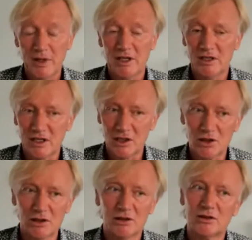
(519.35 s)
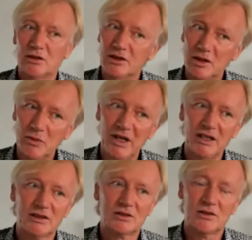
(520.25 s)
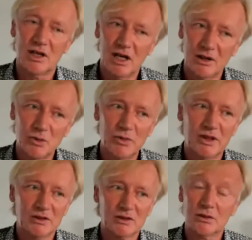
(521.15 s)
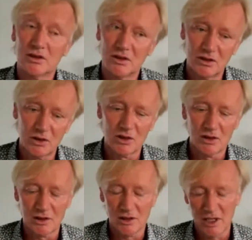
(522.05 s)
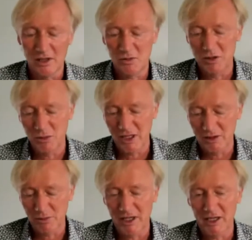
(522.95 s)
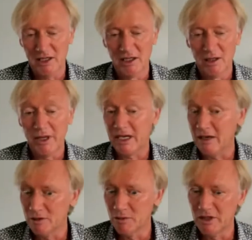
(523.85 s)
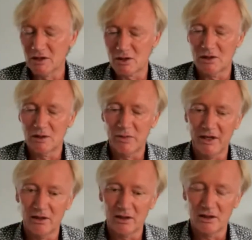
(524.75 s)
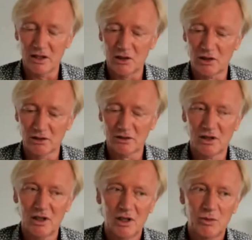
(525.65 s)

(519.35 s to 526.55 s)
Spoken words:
discussions or debates or arguments or decisions that has been made by governments or by organizations,